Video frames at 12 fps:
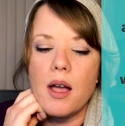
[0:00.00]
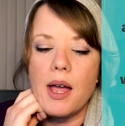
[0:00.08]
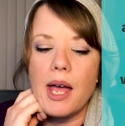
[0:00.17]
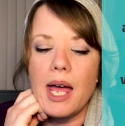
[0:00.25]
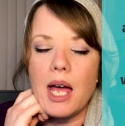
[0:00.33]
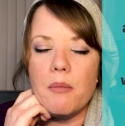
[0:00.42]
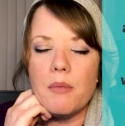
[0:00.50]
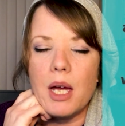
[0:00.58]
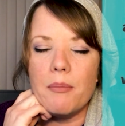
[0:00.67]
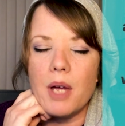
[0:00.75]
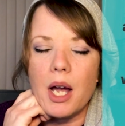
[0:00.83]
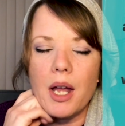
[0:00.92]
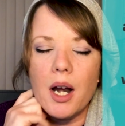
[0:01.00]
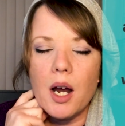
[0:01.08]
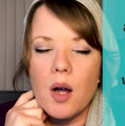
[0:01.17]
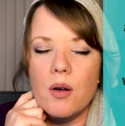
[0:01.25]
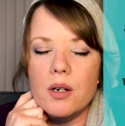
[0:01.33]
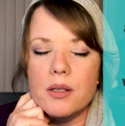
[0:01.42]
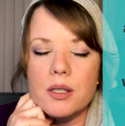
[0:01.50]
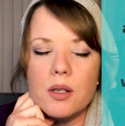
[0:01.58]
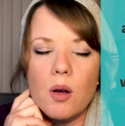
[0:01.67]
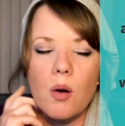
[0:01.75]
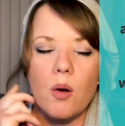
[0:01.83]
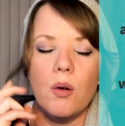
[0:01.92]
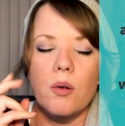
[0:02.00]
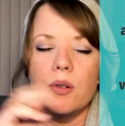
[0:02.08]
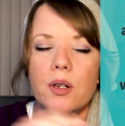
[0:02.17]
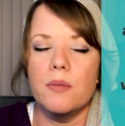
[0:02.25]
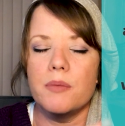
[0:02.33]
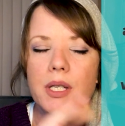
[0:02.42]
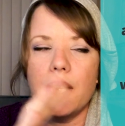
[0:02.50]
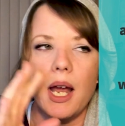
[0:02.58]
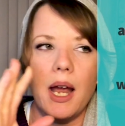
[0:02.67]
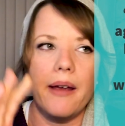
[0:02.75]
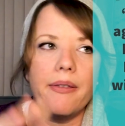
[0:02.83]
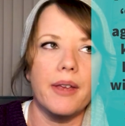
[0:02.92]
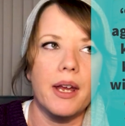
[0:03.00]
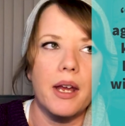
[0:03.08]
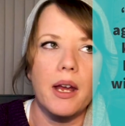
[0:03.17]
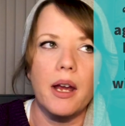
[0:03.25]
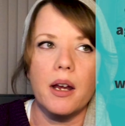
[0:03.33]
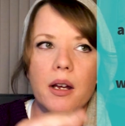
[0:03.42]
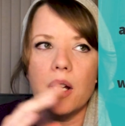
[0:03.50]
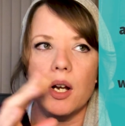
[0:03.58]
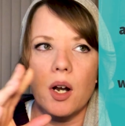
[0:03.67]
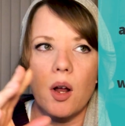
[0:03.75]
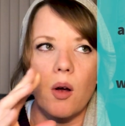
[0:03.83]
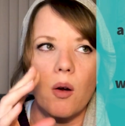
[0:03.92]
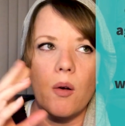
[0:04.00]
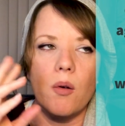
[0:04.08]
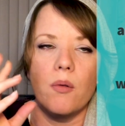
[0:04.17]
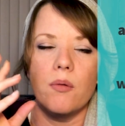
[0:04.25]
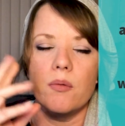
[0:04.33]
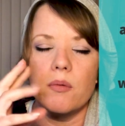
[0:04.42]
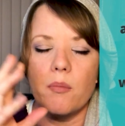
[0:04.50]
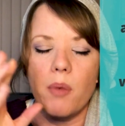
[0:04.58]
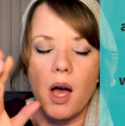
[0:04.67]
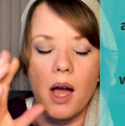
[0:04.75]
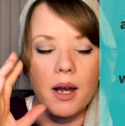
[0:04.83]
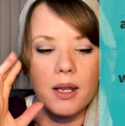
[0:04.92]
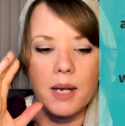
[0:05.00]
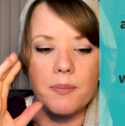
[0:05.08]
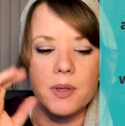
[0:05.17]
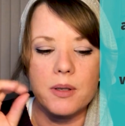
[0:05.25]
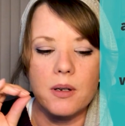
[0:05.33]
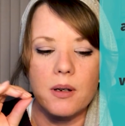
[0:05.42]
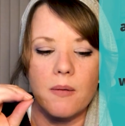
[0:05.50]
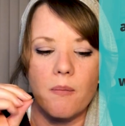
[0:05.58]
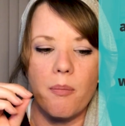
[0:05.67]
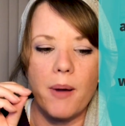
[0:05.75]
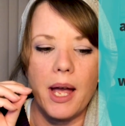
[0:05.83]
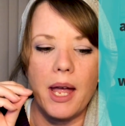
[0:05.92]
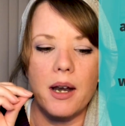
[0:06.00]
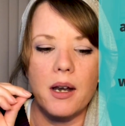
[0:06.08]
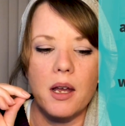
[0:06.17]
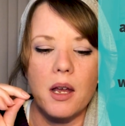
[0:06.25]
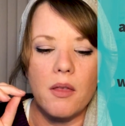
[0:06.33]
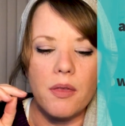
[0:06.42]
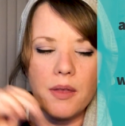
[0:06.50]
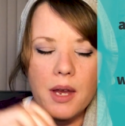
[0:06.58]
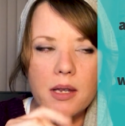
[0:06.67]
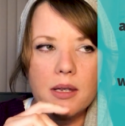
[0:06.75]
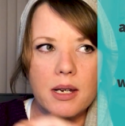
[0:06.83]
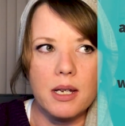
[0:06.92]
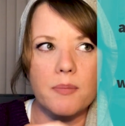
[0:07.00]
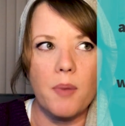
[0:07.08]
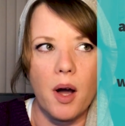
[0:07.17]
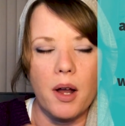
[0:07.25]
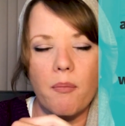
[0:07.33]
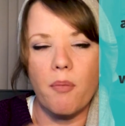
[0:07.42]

I'm not going to go into this whole doomsday thing, you know, apocalypse, but this is part of